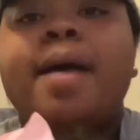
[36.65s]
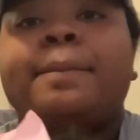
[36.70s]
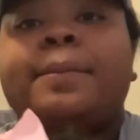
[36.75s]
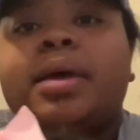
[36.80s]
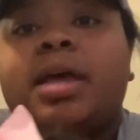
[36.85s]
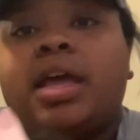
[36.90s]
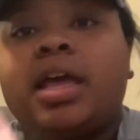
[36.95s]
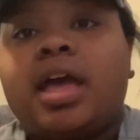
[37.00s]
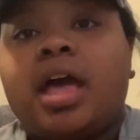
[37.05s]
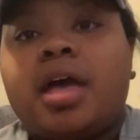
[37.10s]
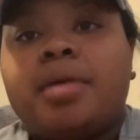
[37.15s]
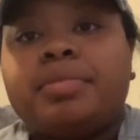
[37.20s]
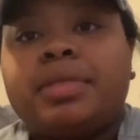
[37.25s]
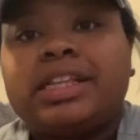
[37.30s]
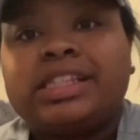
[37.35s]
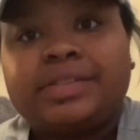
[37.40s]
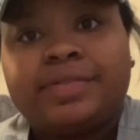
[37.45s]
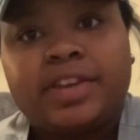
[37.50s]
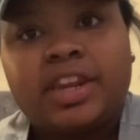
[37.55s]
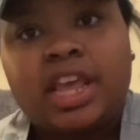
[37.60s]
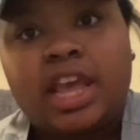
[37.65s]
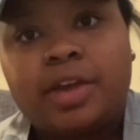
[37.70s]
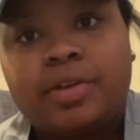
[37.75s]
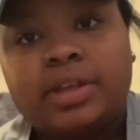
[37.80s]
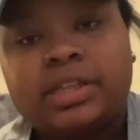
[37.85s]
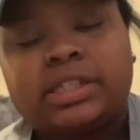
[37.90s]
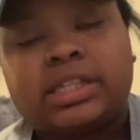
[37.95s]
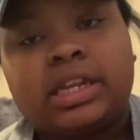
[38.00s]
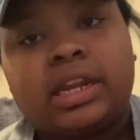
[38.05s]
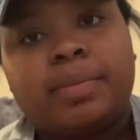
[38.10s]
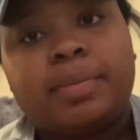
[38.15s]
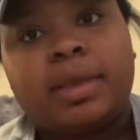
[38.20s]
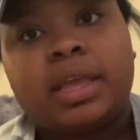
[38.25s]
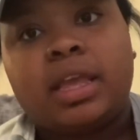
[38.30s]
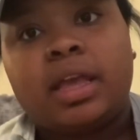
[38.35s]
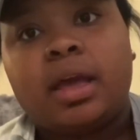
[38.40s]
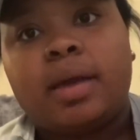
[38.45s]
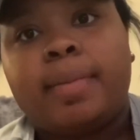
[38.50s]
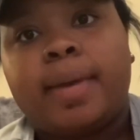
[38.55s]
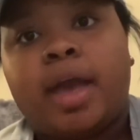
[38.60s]
But um, this video is going to
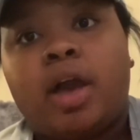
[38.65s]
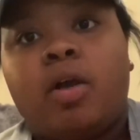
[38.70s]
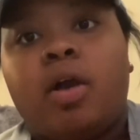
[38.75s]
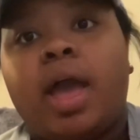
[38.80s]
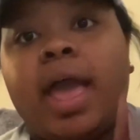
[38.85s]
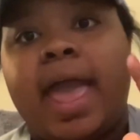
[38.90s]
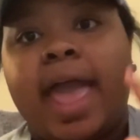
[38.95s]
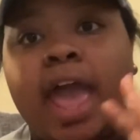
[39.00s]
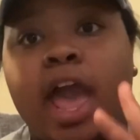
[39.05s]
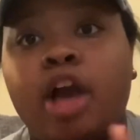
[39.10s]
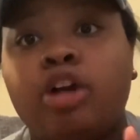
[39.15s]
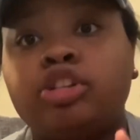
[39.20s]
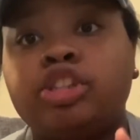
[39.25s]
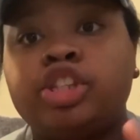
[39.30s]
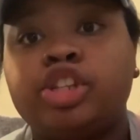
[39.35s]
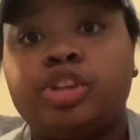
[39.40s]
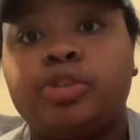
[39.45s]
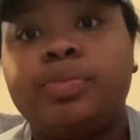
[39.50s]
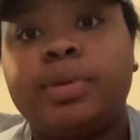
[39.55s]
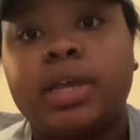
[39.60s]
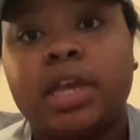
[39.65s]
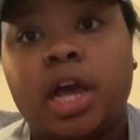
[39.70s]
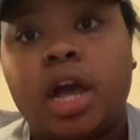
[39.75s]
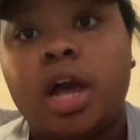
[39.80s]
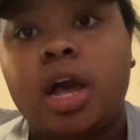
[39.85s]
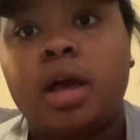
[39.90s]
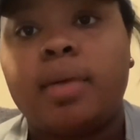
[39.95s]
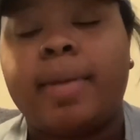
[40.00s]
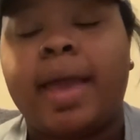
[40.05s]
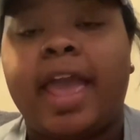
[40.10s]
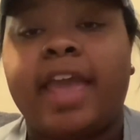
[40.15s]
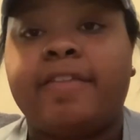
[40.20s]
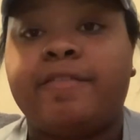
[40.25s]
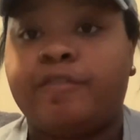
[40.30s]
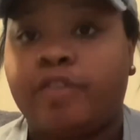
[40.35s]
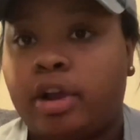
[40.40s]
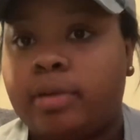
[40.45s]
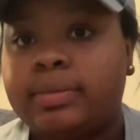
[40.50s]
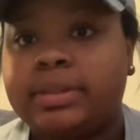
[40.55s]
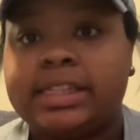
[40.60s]
be about how to become a
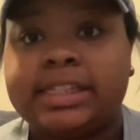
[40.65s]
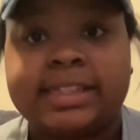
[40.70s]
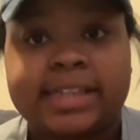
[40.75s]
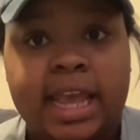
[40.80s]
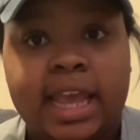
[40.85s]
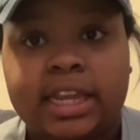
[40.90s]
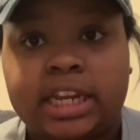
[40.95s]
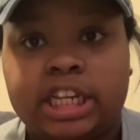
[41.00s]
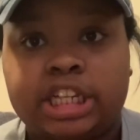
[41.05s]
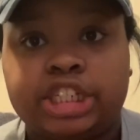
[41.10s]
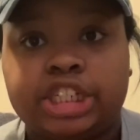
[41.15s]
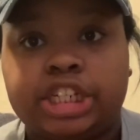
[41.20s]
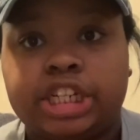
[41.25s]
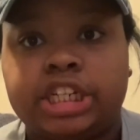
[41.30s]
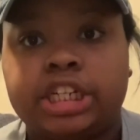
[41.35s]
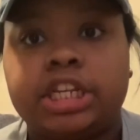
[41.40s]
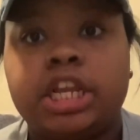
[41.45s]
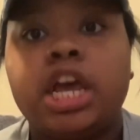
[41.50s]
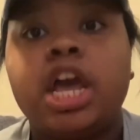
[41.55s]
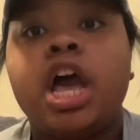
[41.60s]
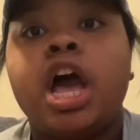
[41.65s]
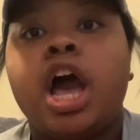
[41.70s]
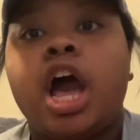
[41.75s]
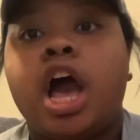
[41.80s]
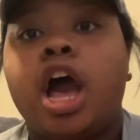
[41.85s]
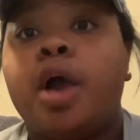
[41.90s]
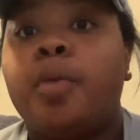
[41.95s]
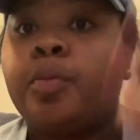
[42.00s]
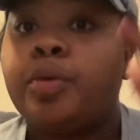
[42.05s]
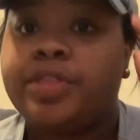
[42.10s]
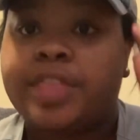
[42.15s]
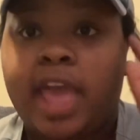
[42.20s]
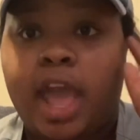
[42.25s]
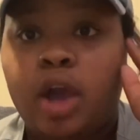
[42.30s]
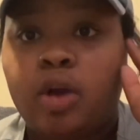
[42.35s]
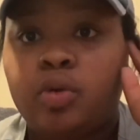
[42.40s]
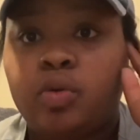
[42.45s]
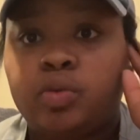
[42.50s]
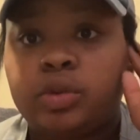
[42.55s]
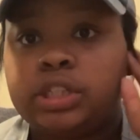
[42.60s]
pharmacy technician um,
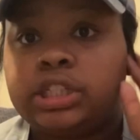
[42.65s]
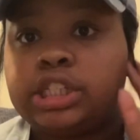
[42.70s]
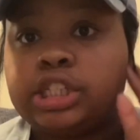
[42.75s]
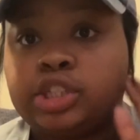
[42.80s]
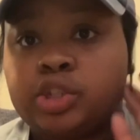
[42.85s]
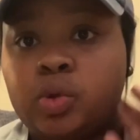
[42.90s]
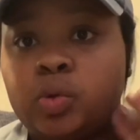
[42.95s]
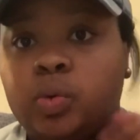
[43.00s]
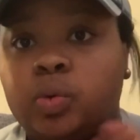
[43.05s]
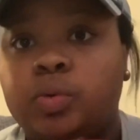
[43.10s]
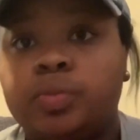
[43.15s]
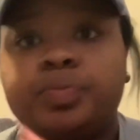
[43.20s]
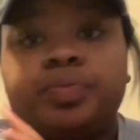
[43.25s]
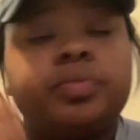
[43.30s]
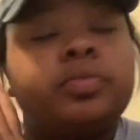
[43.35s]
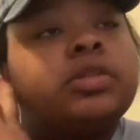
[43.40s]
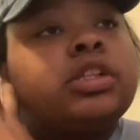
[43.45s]
without going to school.